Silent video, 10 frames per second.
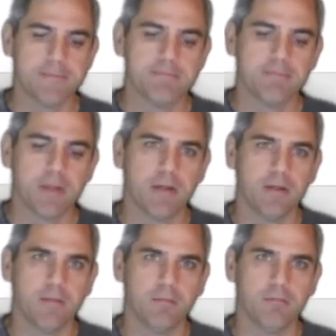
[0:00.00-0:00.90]

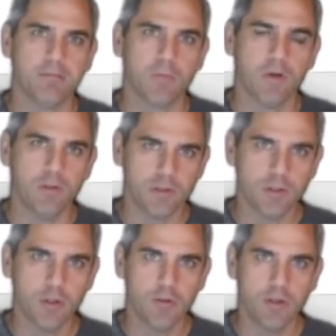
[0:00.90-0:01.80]

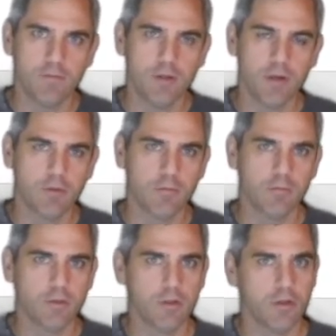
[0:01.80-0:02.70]
Also, if you ever
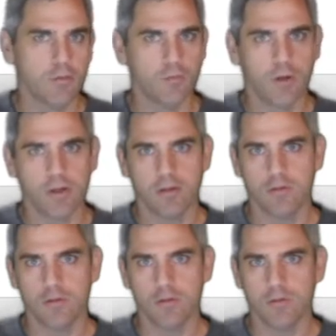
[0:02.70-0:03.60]
wanted to
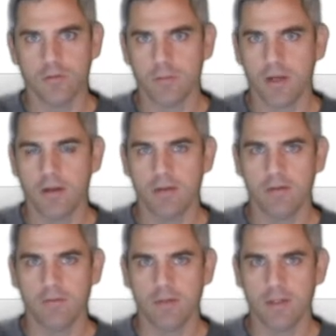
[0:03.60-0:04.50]
do some kind
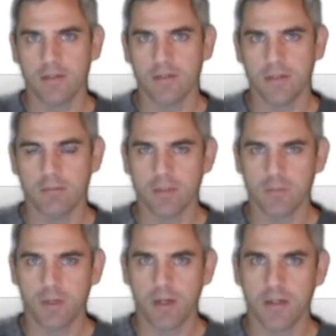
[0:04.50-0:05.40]
of incident
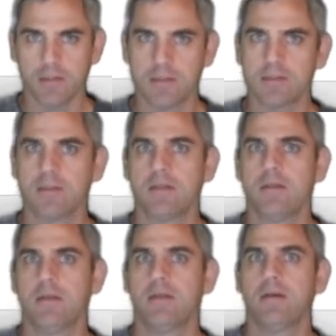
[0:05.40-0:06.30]
response,
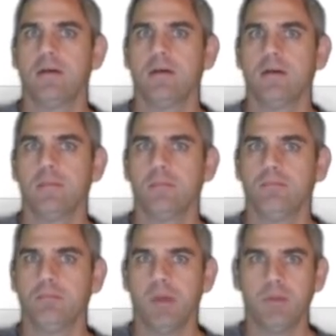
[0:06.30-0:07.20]

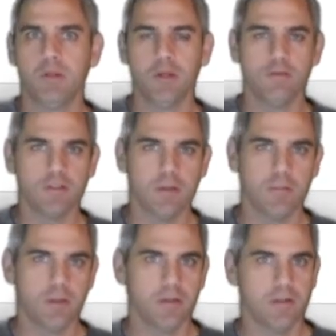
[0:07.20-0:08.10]
maybe you have
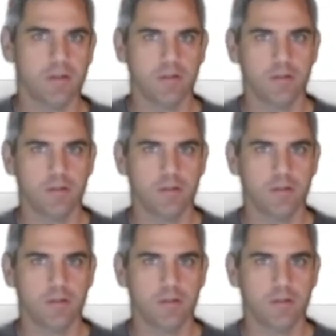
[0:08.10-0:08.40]
something that you've